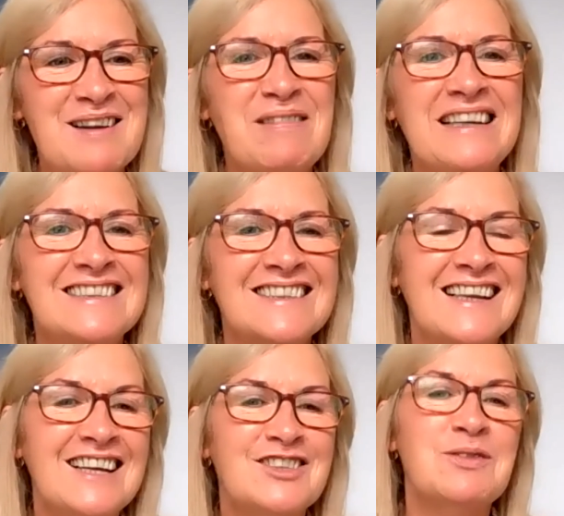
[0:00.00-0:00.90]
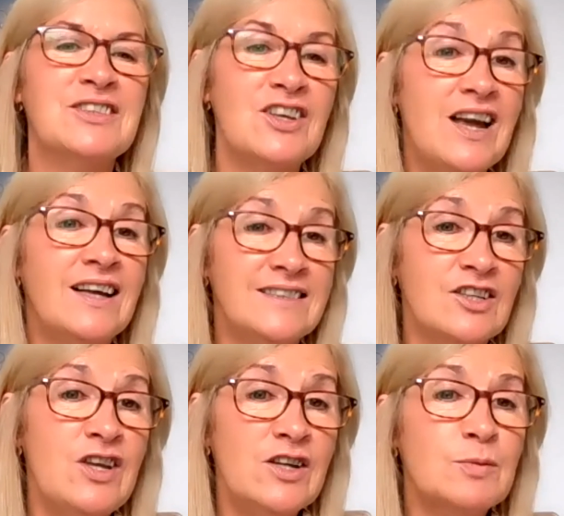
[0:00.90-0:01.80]
But it's a
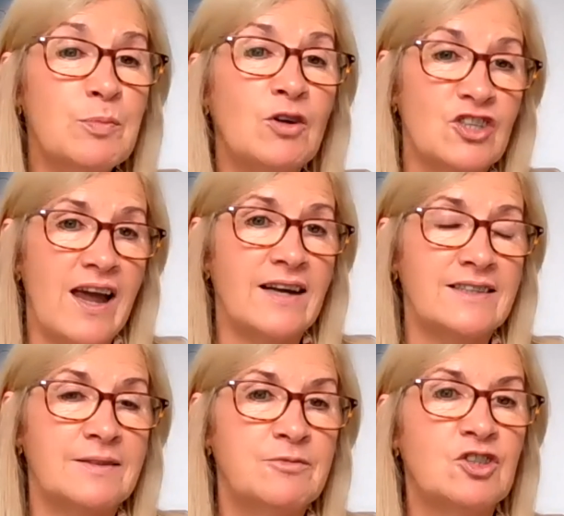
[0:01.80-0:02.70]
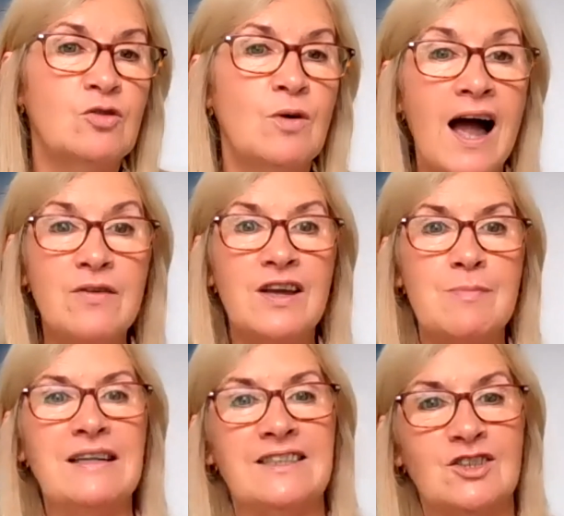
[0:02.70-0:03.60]
year's project. So I've
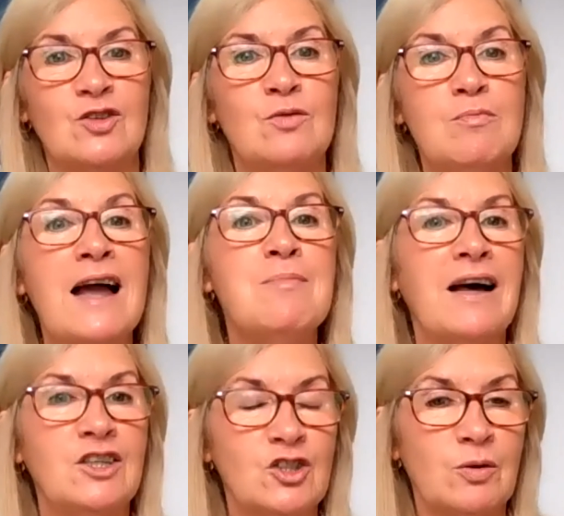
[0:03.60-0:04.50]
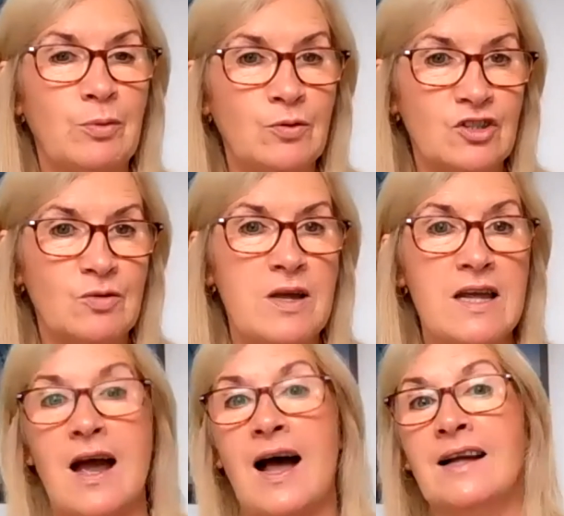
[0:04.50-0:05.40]
committed. So my manager approached
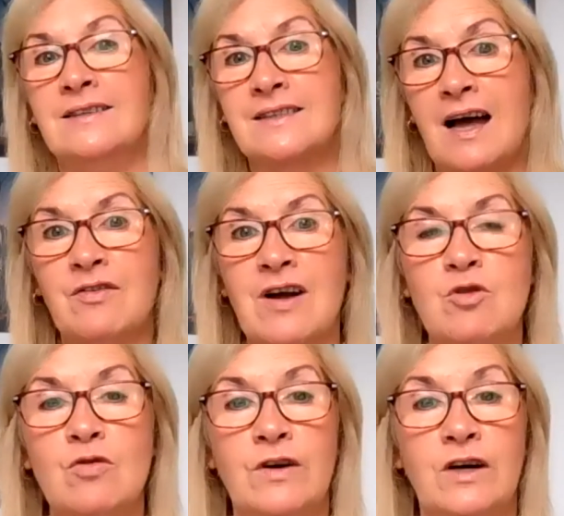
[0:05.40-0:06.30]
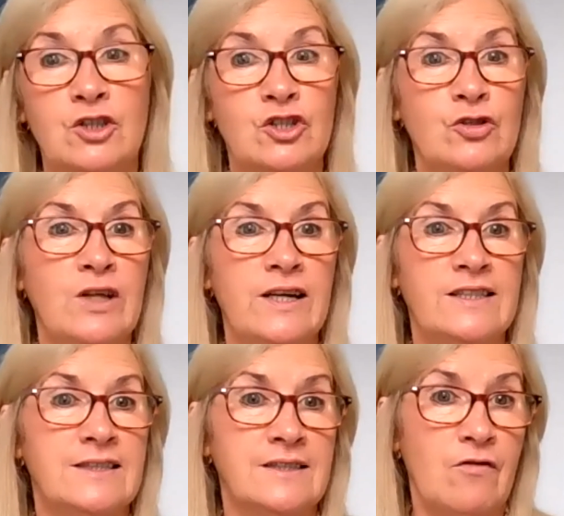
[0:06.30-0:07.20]
me and I've come over to do
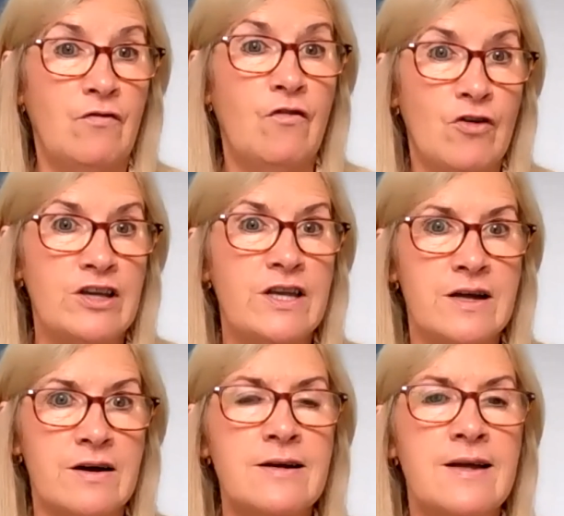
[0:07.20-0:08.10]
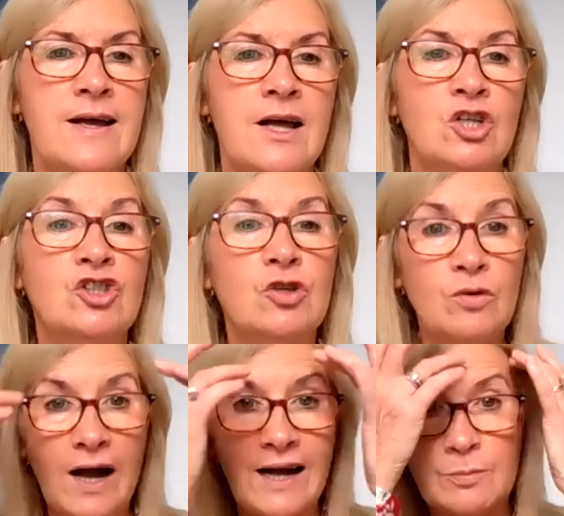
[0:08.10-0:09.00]
this for a year.
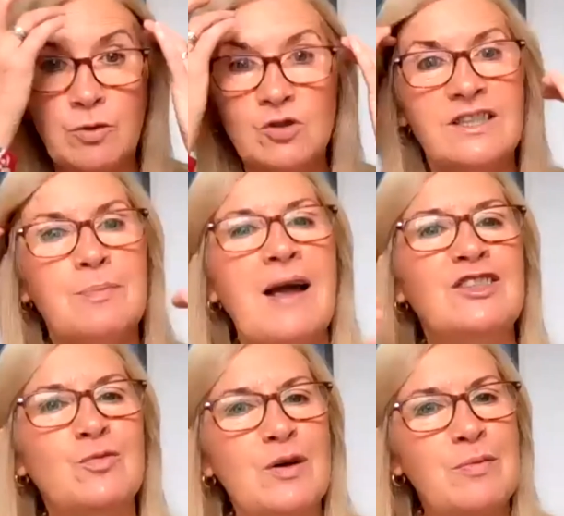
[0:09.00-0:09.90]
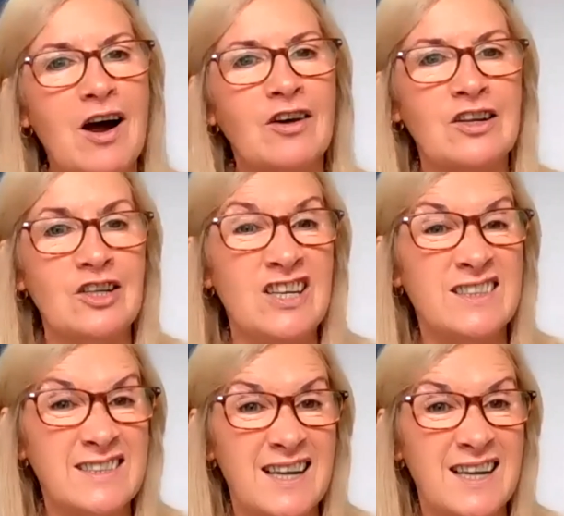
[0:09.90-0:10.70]
So I suppose it depends where we are in a year's